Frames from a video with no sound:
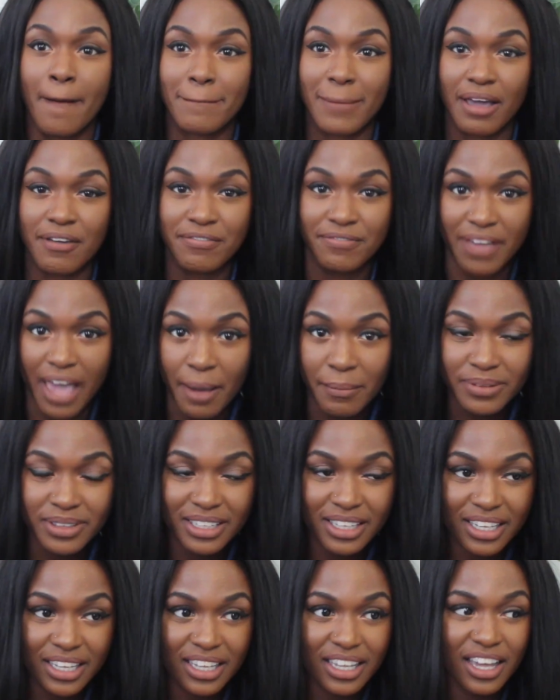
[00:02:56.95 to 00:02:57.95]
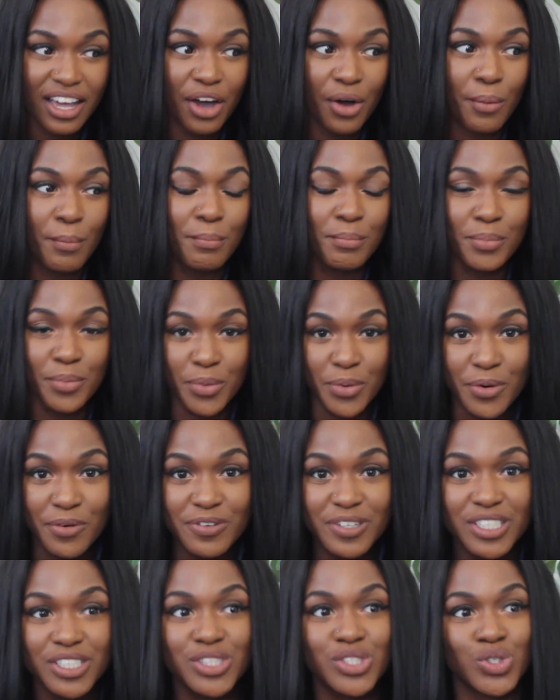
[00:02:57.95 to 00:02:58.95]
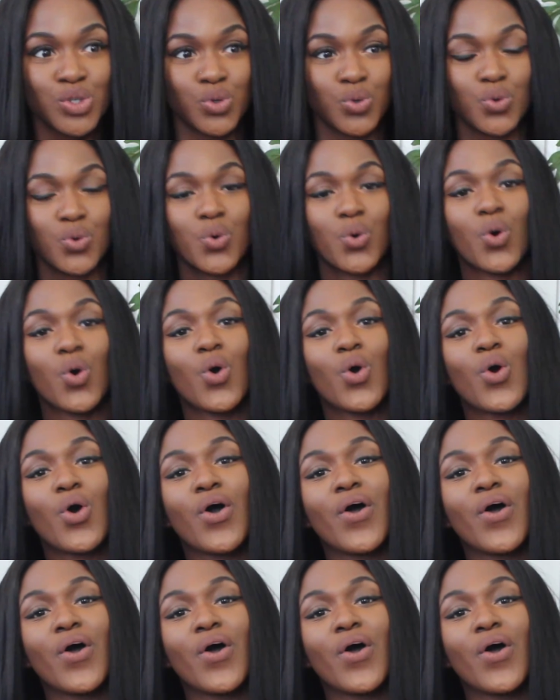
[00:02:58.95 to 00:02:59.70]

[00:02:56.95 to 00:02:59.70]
my family moved to